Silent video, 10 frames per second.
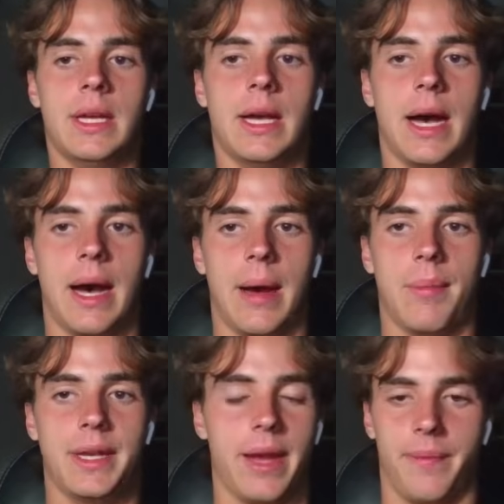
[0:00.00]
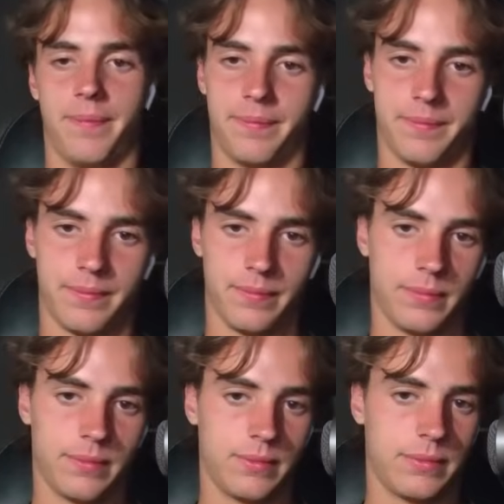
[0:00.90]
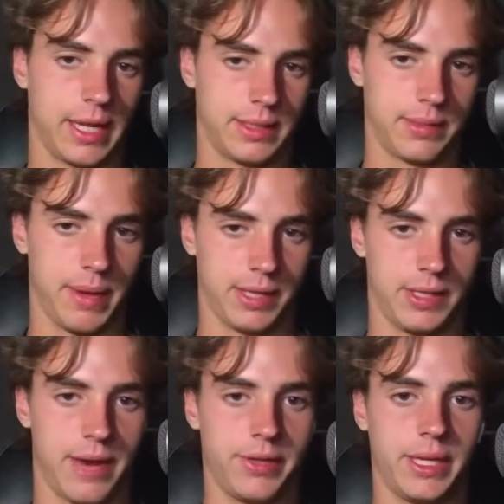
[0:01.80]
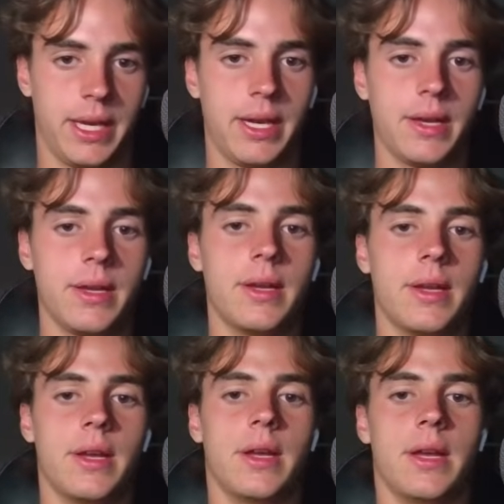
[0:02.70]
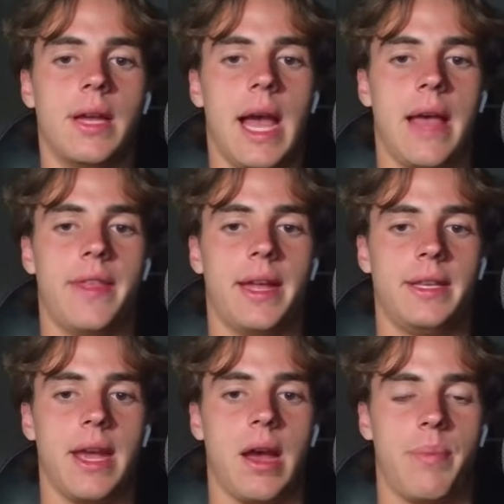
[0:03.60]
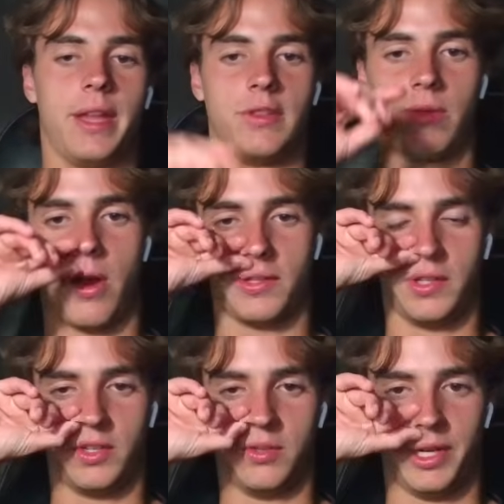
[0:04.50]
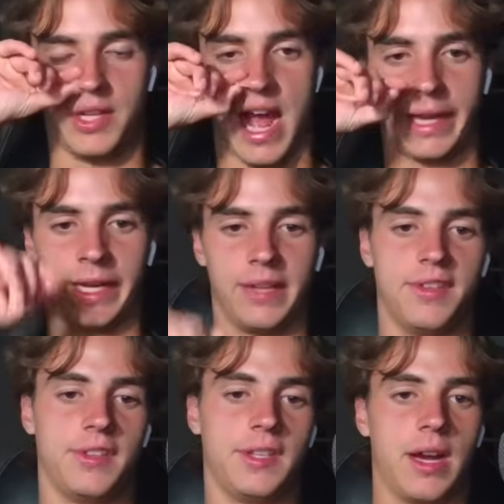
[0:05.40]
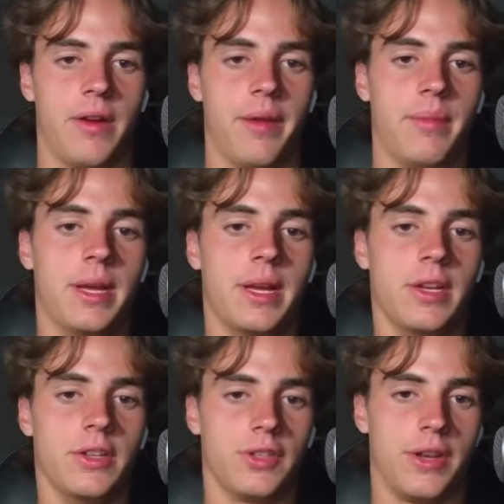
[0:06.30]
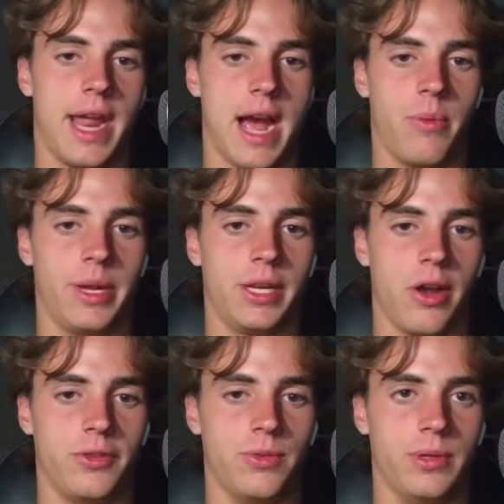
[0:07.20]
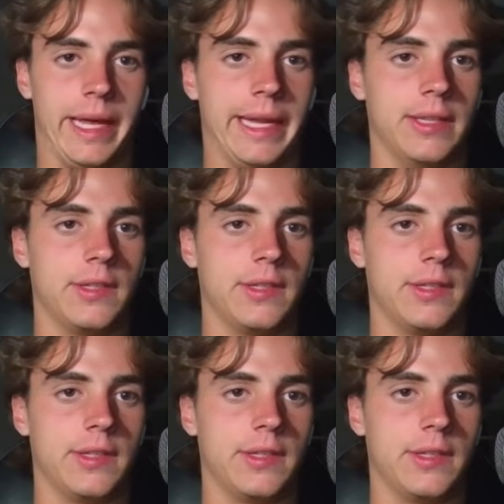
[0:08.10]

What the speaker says: But yeah, that's basically everything here. And then yeah, append to rows, this is we just adding it into the CRM. So now we go to leads.